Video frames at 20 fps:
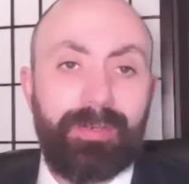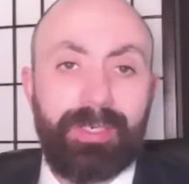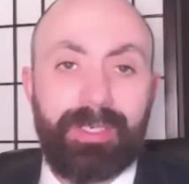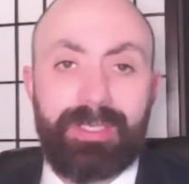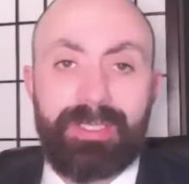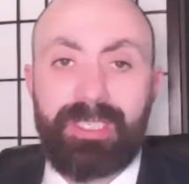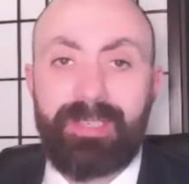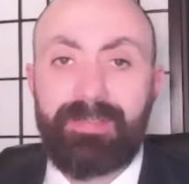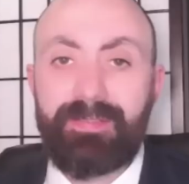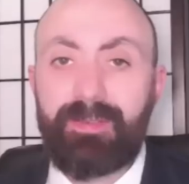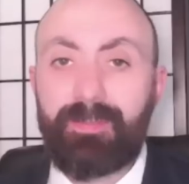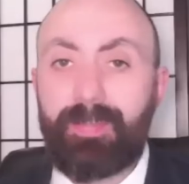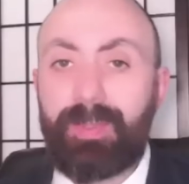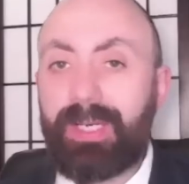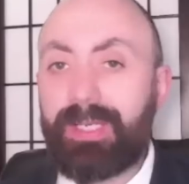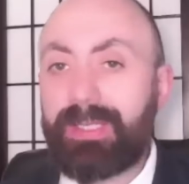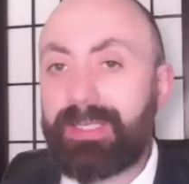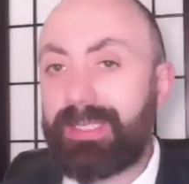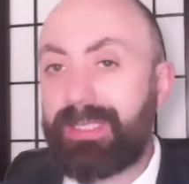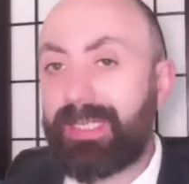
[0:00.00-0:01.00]
the Conservative
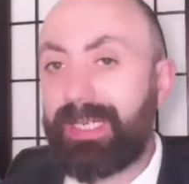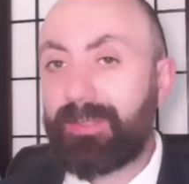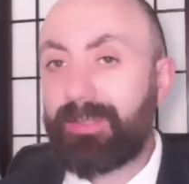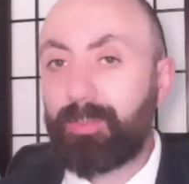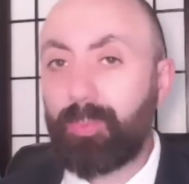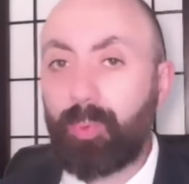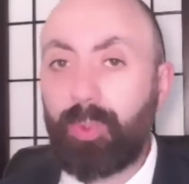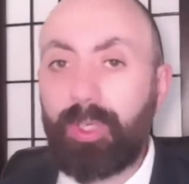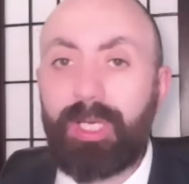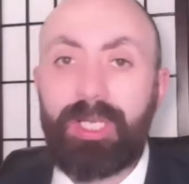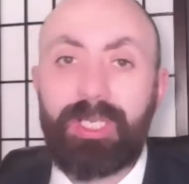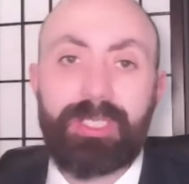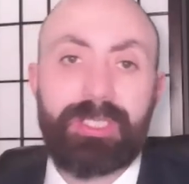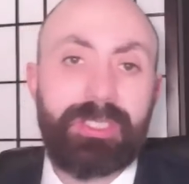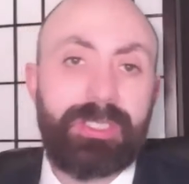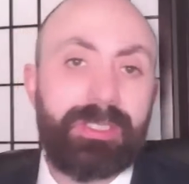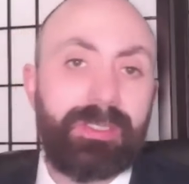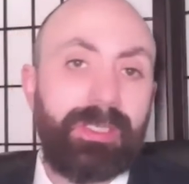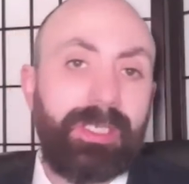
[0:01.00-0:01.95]
Party gets worse